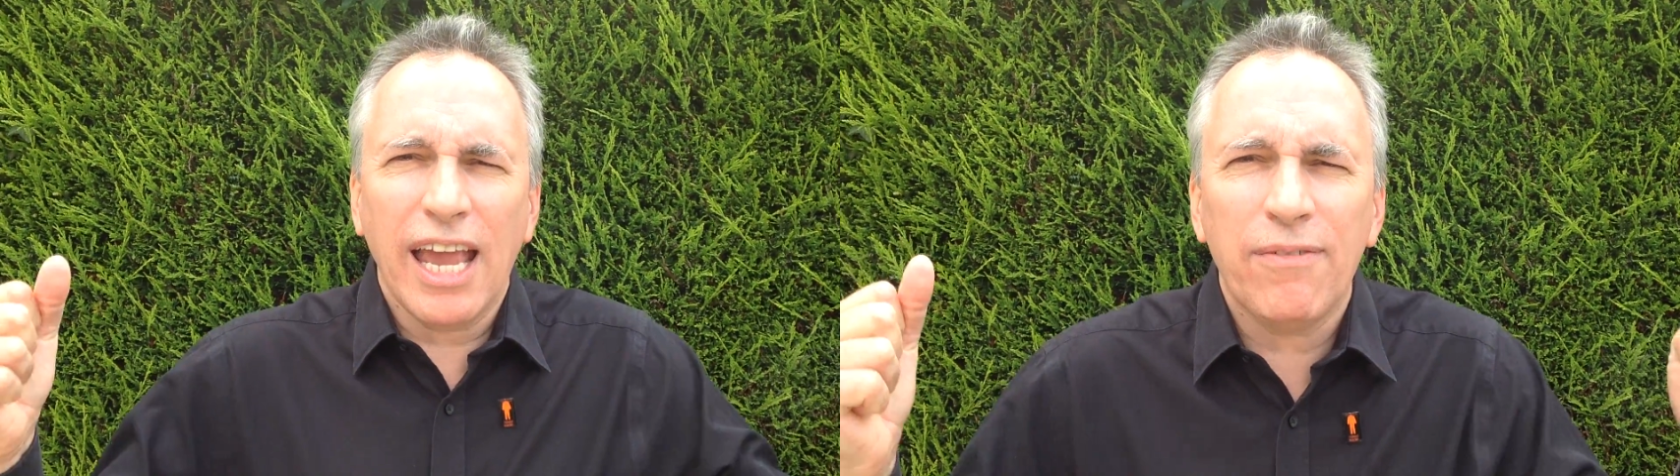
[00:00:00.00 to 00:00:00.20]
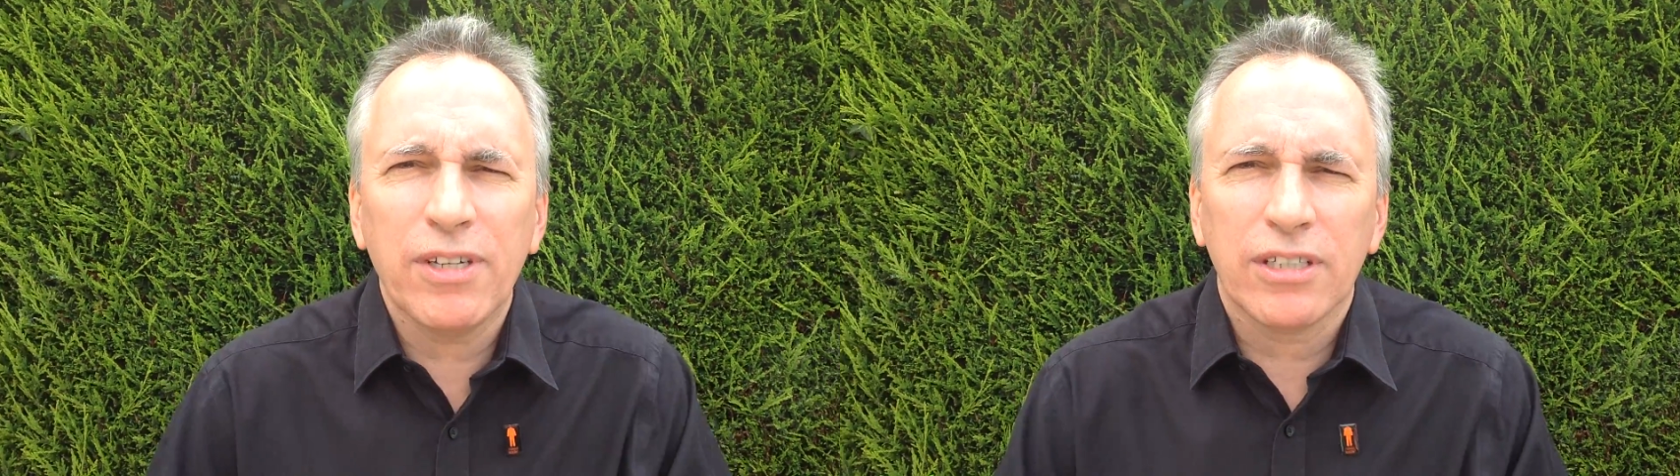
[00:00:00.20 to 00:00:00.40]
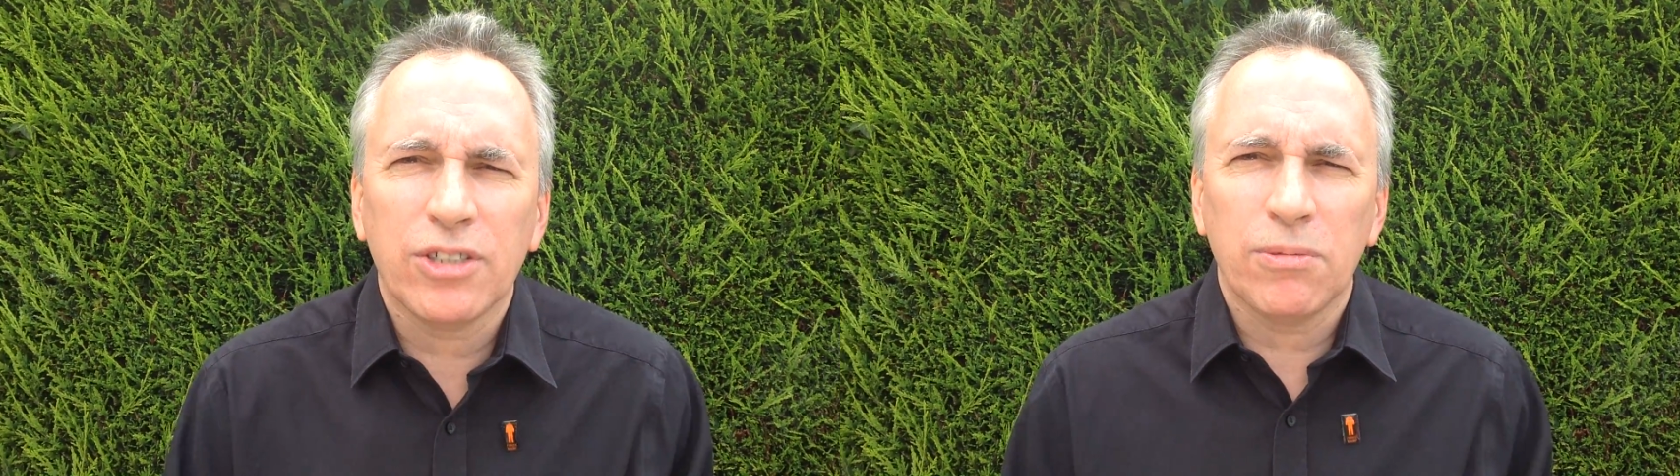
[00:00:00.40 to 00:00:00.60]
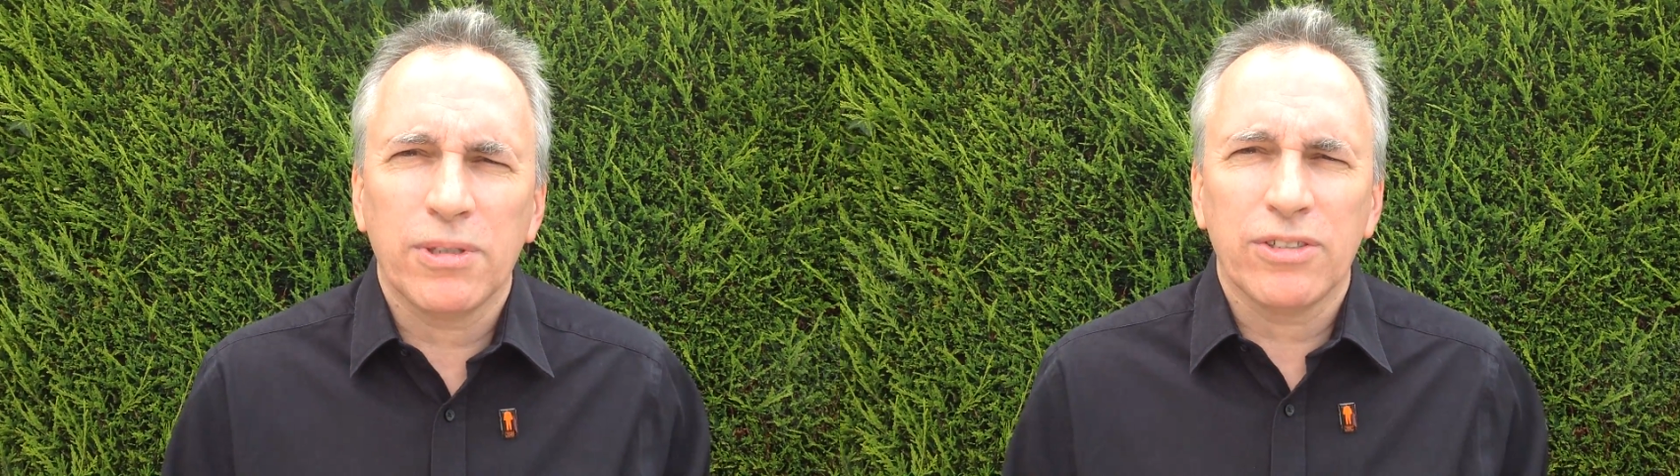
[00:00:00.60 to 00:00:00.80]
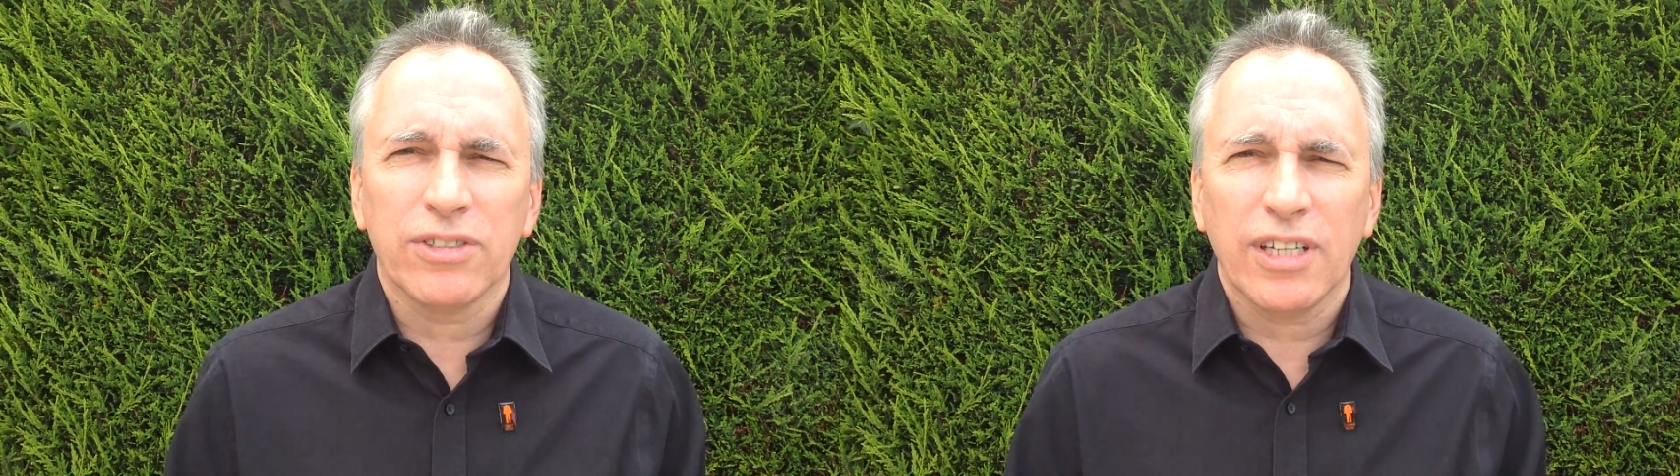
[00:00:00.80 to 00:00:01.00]
every
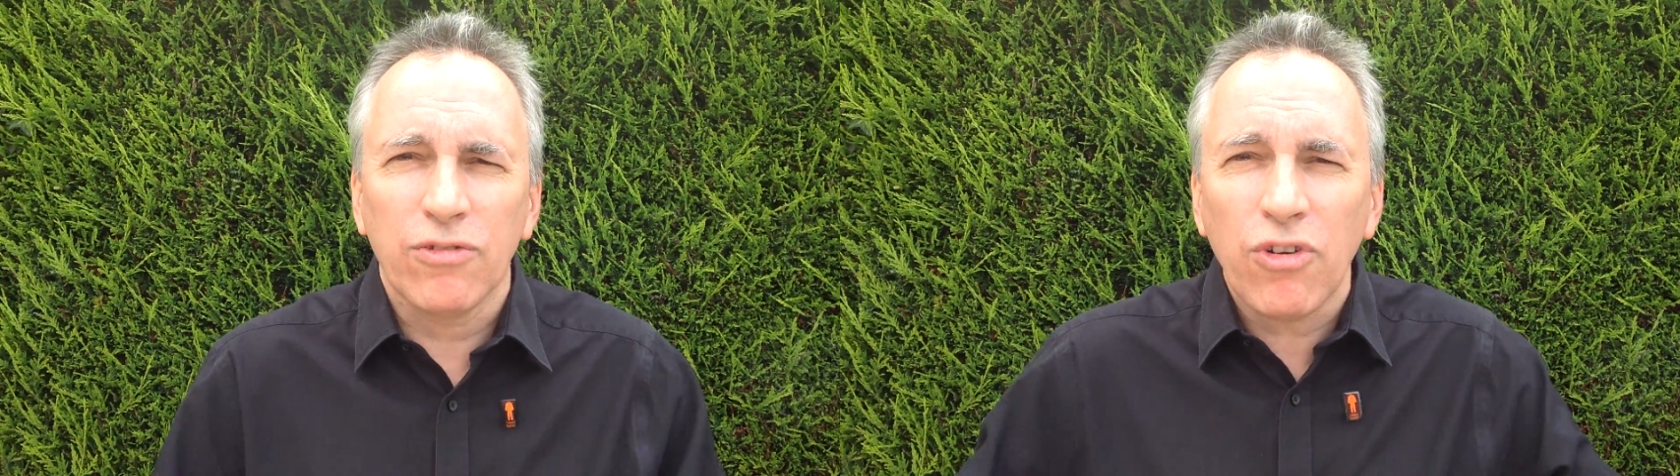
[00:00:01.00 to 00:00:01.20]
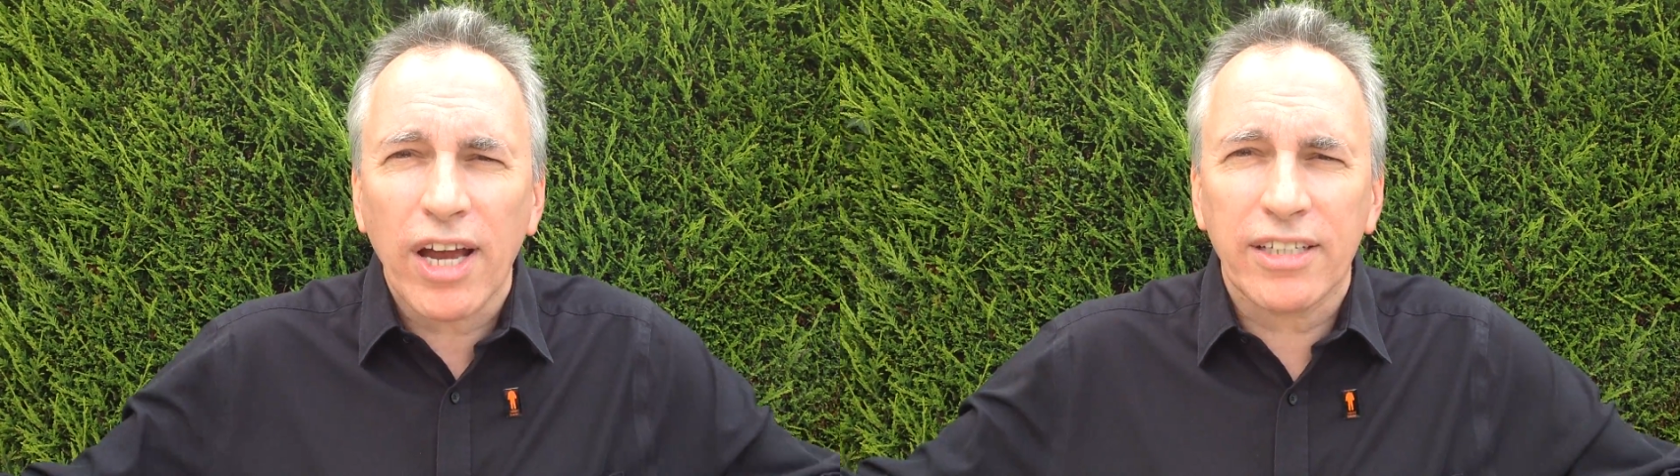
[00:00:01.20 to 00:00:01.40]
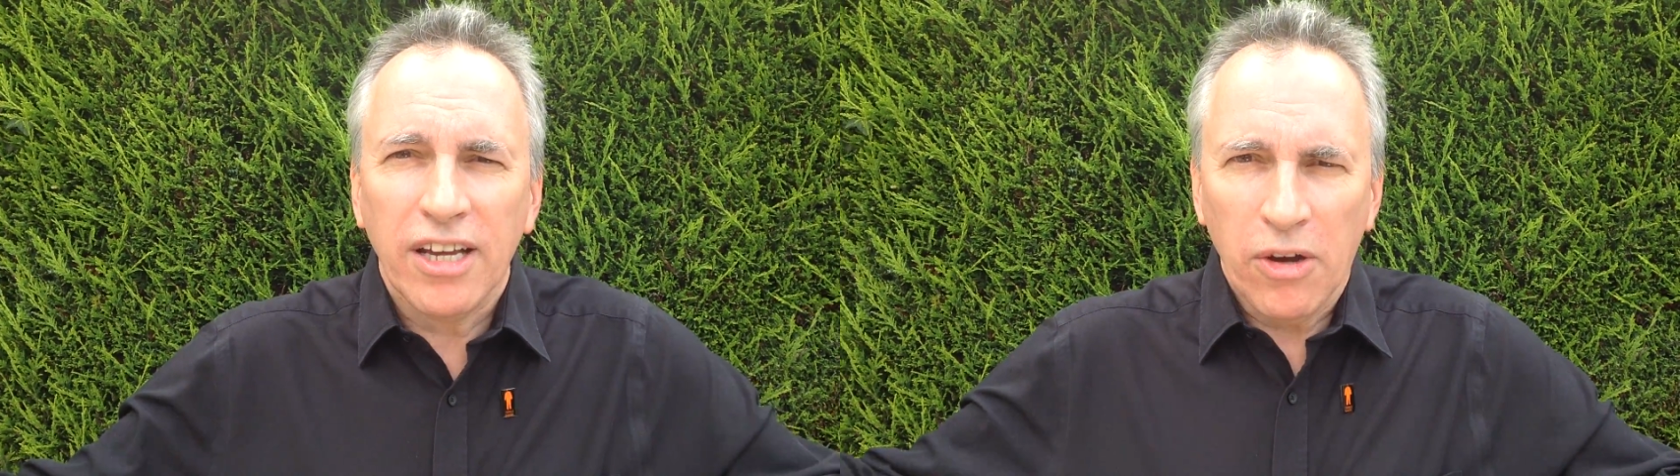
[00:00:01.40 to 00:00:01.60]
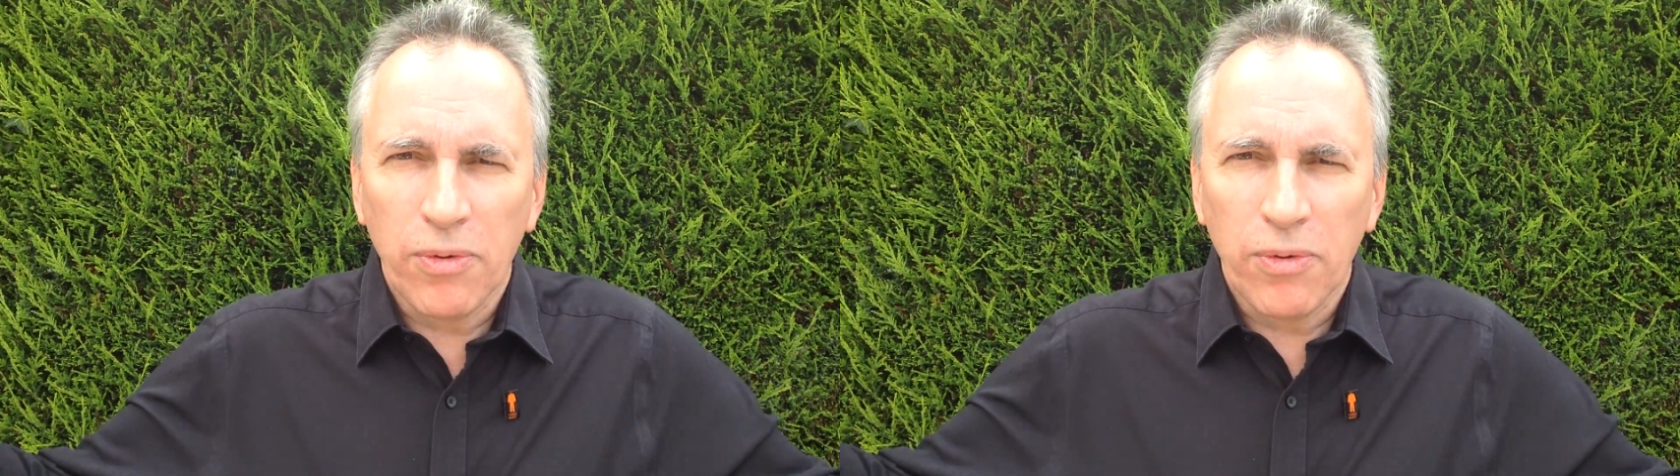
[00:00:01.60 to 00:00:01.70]
contributor, and said, right,